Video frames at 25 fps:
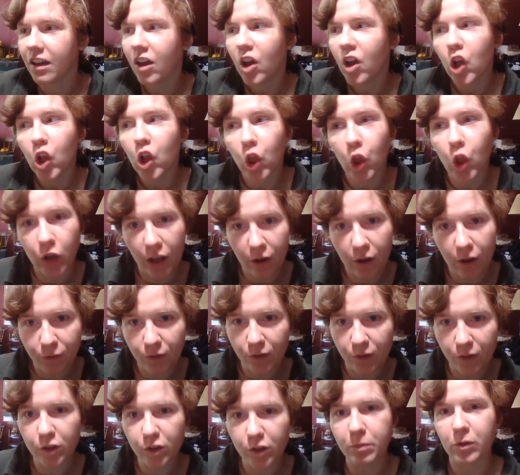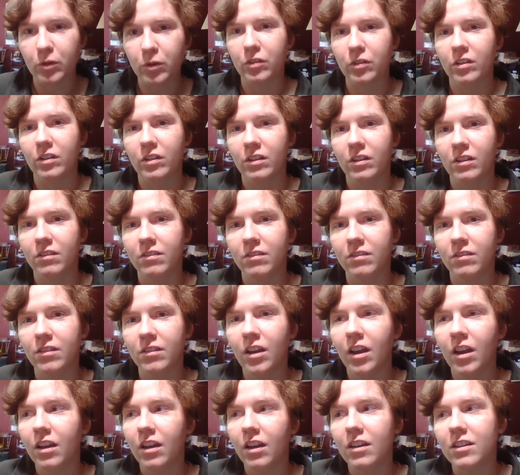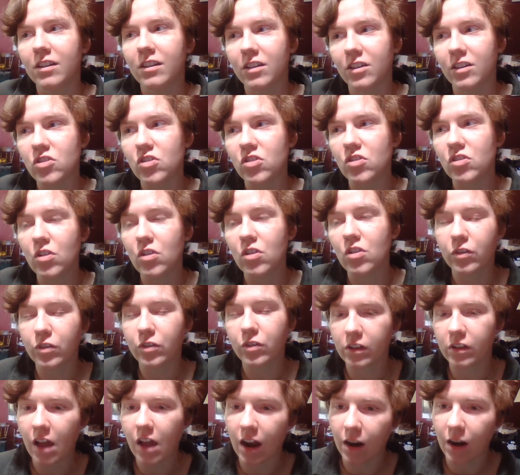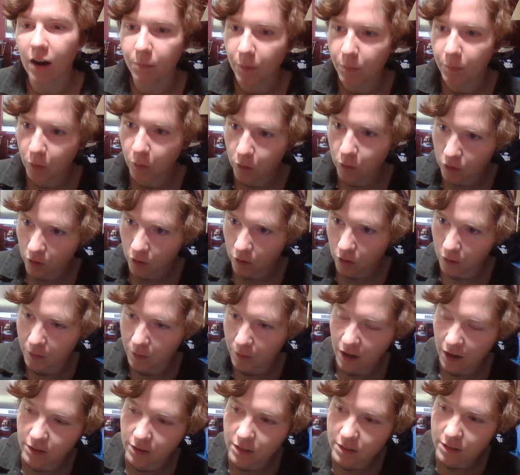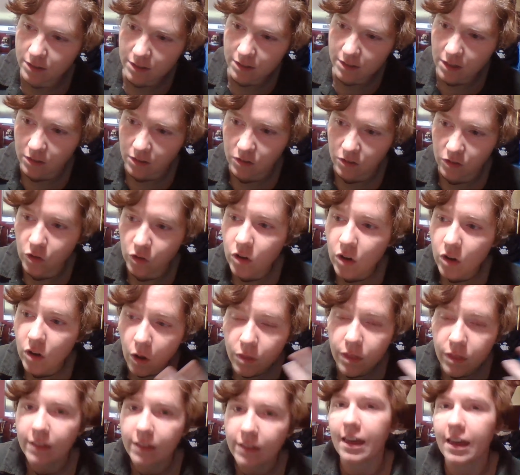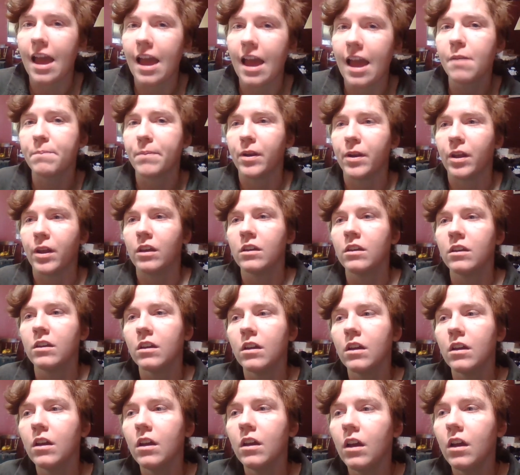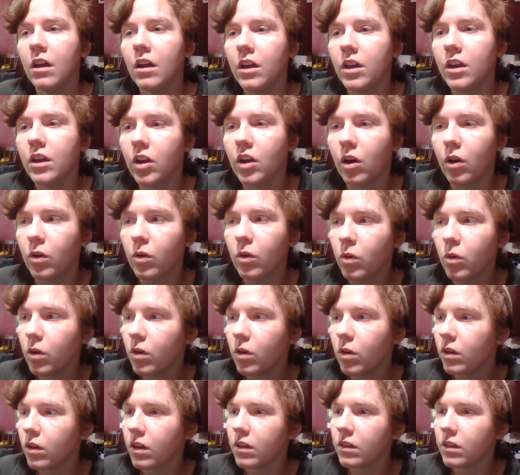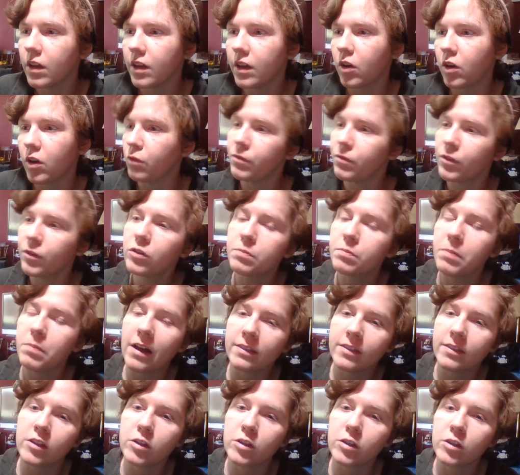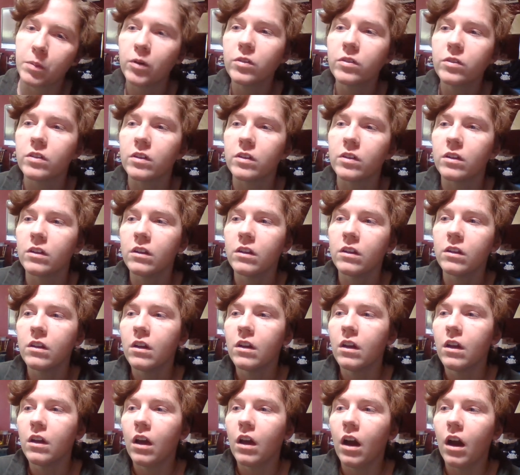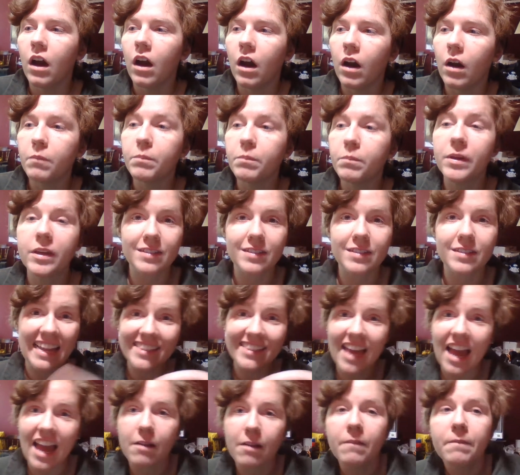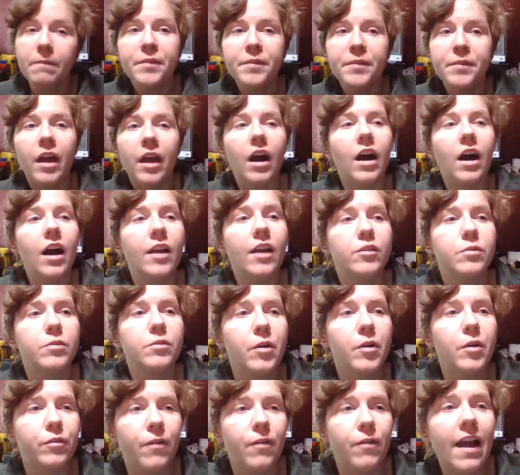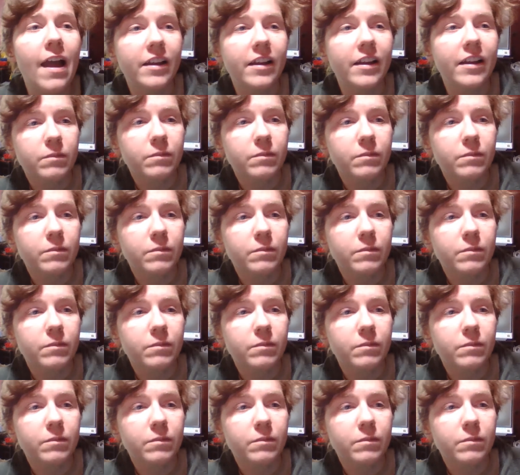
look out for this person, because you know there's a lot of people who talk behind the scenes. You know that's happening. You know, like, oh, if you spot this person, because that's as a matter of fact.